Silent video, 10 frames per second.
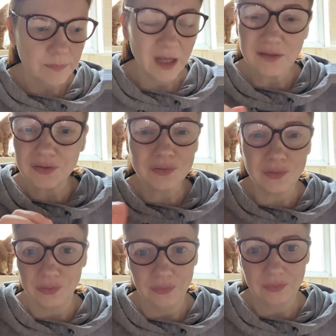So I don't
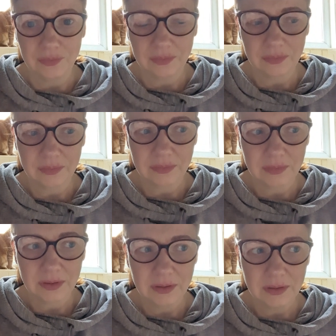know.
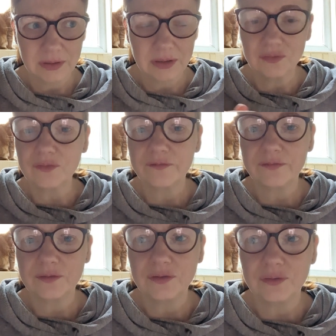I don't know if
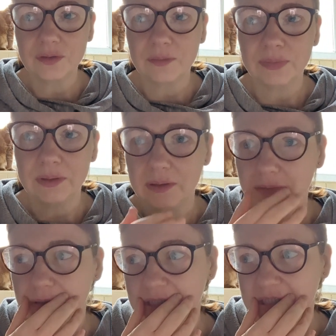the two are completely
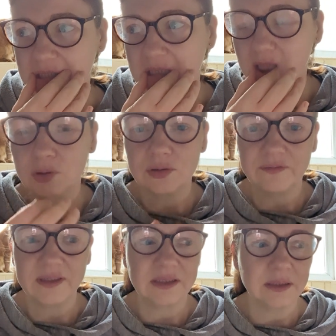unrelated. I don't know
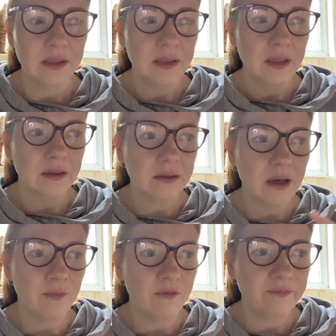if I need to
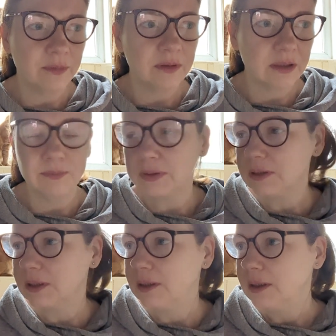come off milk
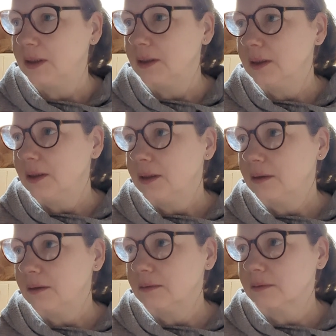completely,
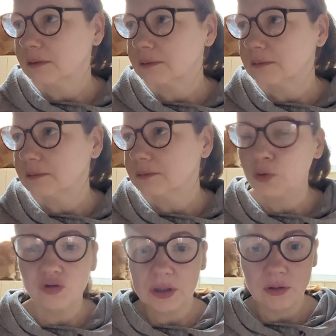
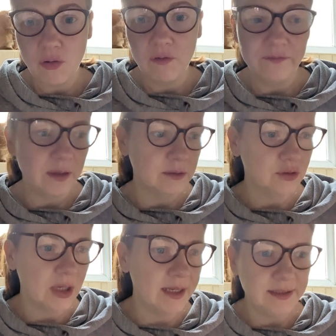not drink coffee,
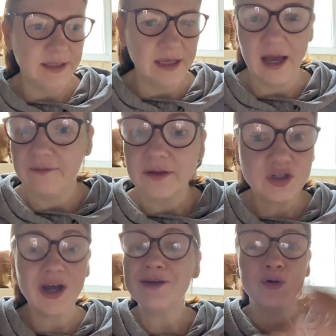try decaf,
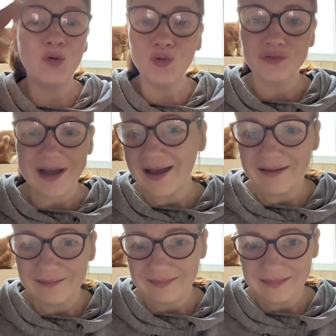try the whole
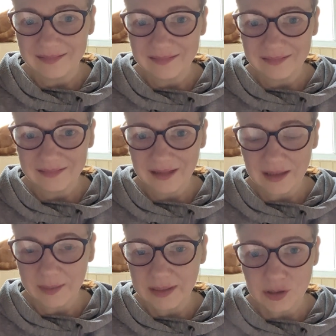diet,
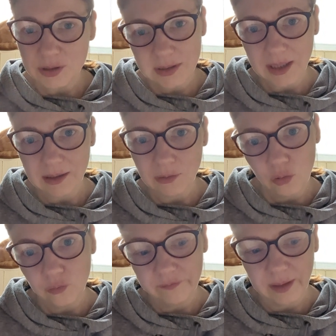elimination diet
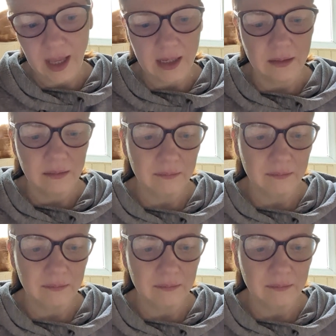all over again.